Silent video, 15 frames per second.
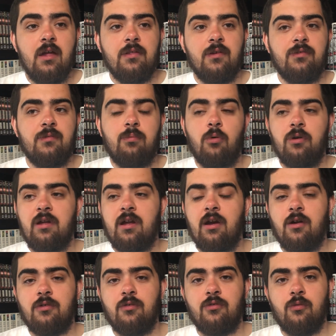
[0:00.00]
The supporting
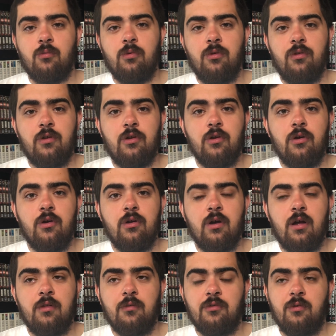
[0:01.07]
characters are really good.
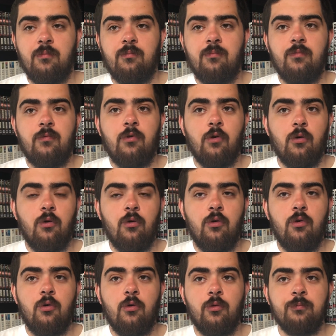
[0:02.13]
There's a girl
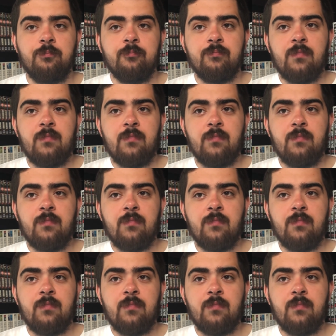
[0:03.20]
who